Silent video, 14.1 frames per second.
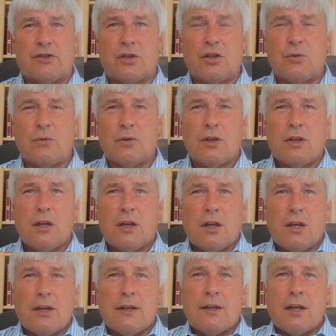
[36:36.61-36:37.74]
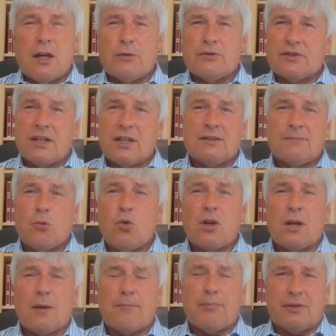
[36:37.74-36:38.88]
So I would say as more
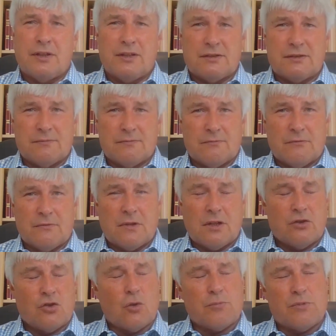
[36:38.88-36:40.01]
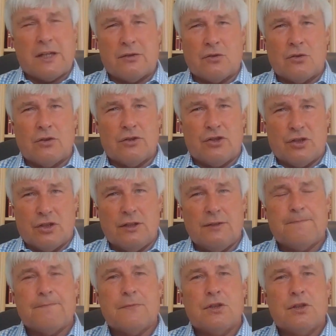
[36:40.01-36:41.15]
companies adopt
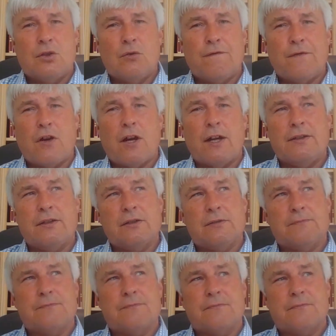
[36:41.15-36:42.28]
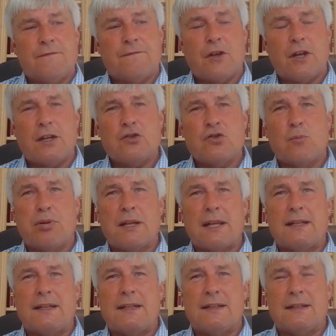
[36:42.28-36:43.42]
technology, you'll find that financial
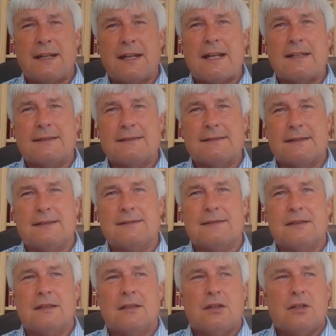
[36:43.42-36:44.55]
planning and analysis,